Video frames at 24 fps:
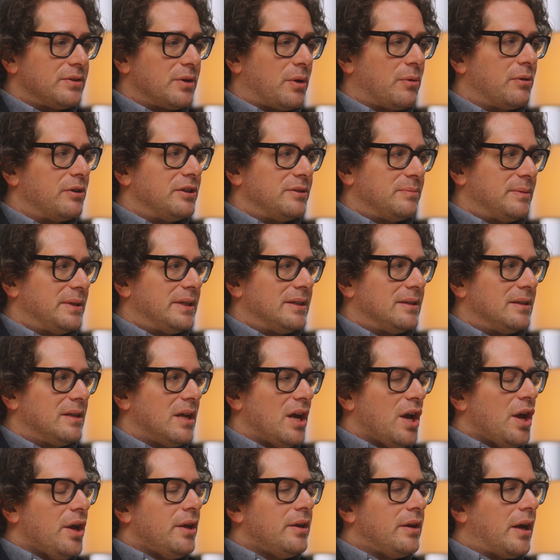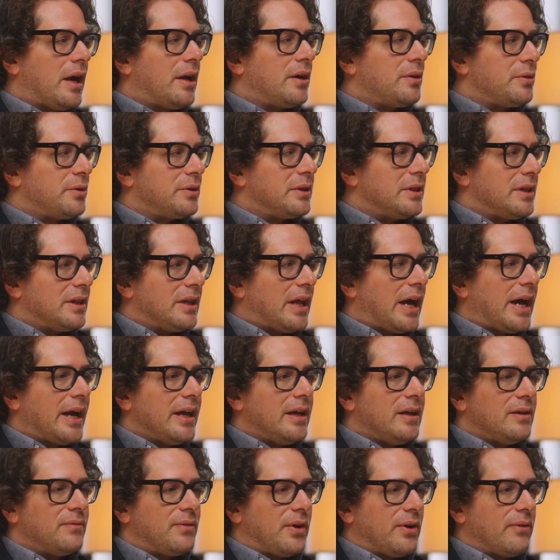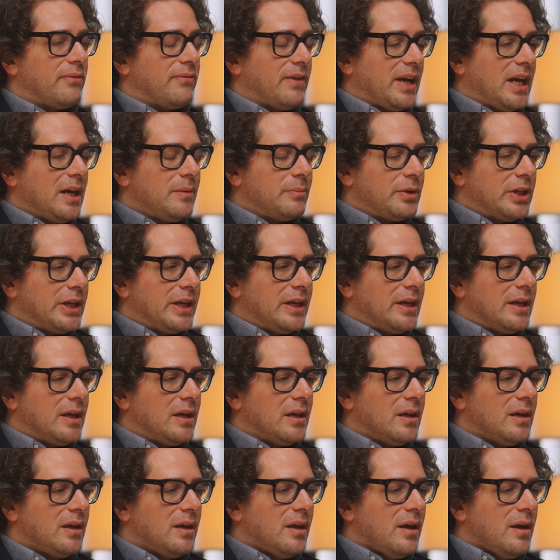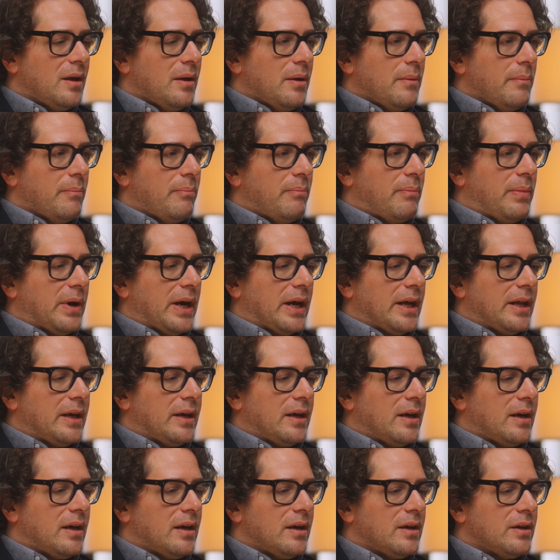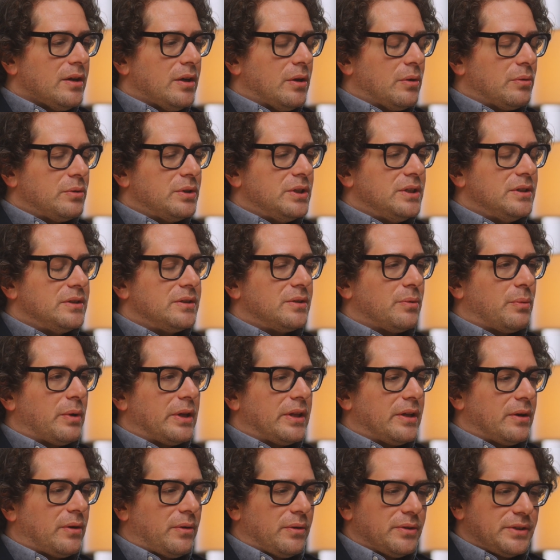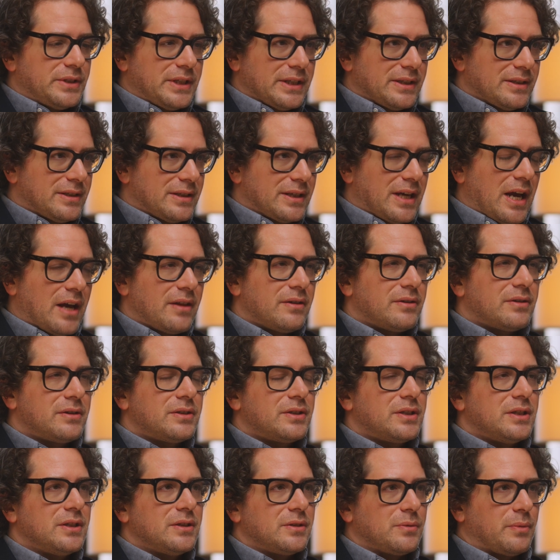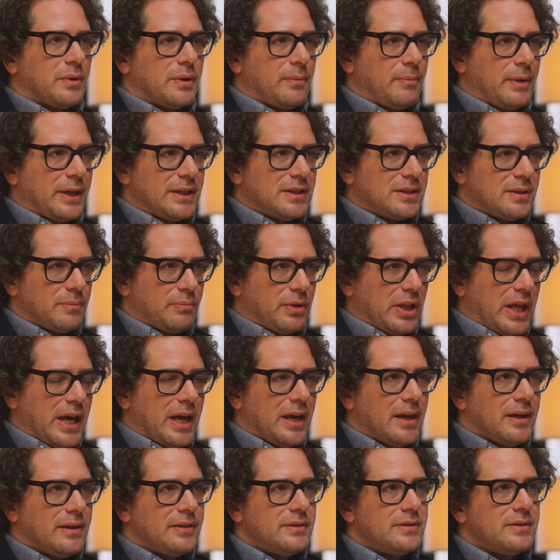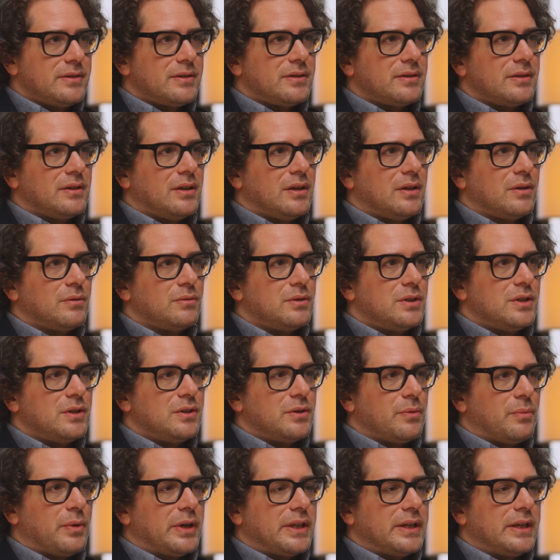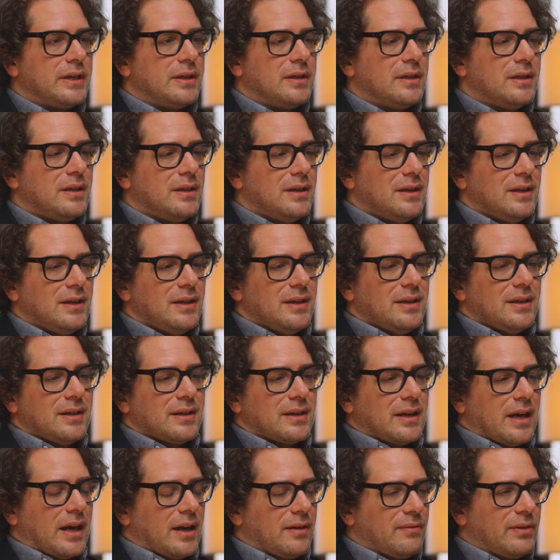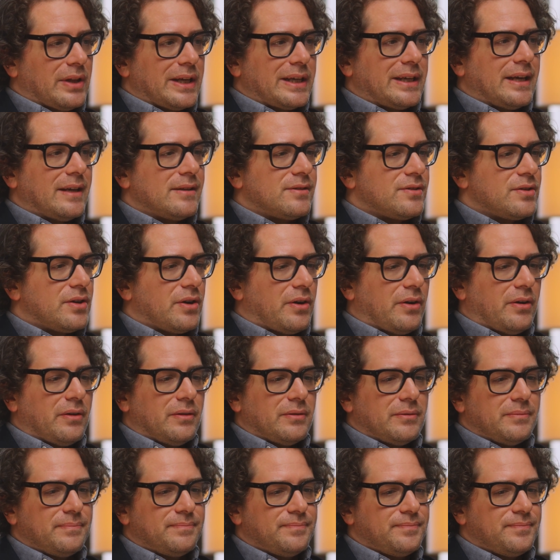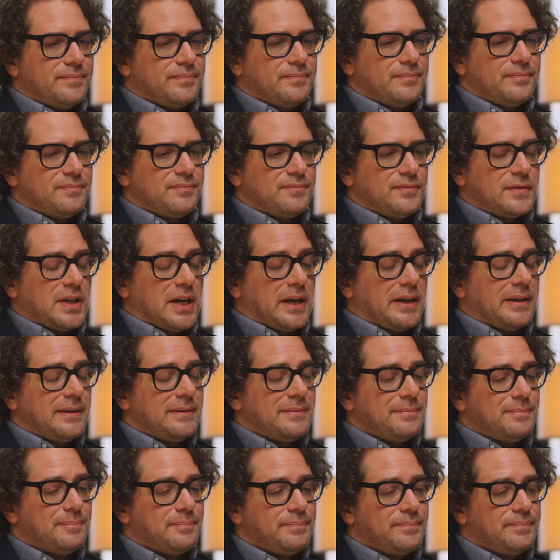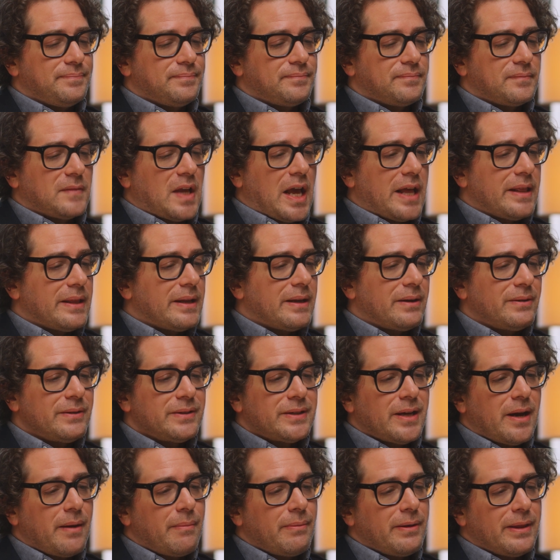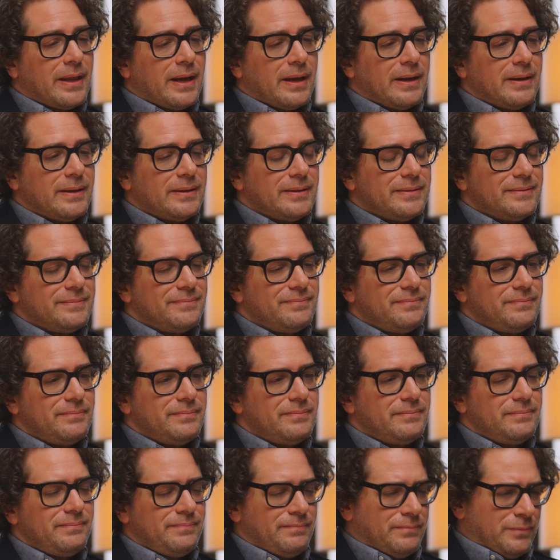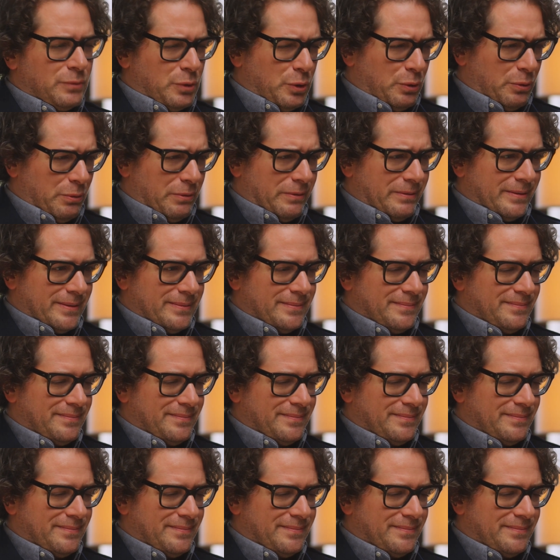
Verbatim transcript: has always been not only the lion of our family, but you know, she's the one that holds things together, she's the one that makes the plans, you know, she's the one that kind of like gets it all done. And then on top of that, it oof.